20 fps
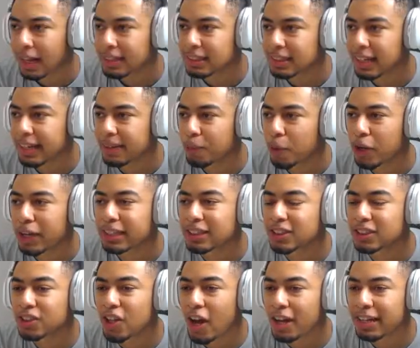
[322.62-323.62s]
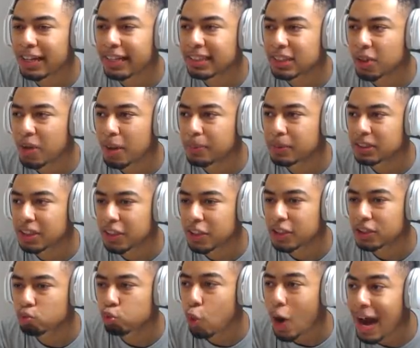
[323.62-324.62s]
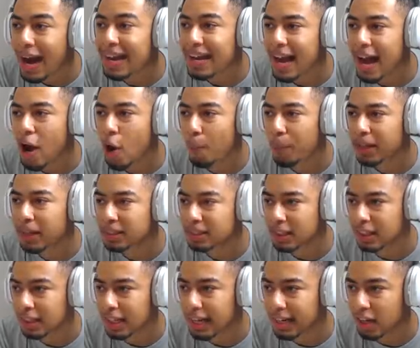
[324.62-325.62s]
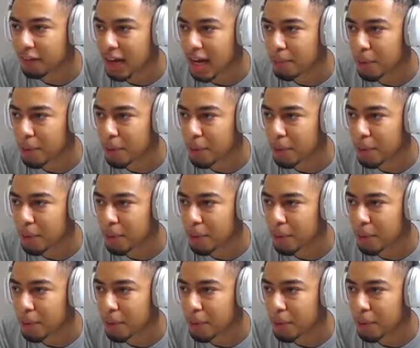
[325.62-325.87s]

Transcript: Like I say, bro, it's just not an easy weapon to use right now because of the lack of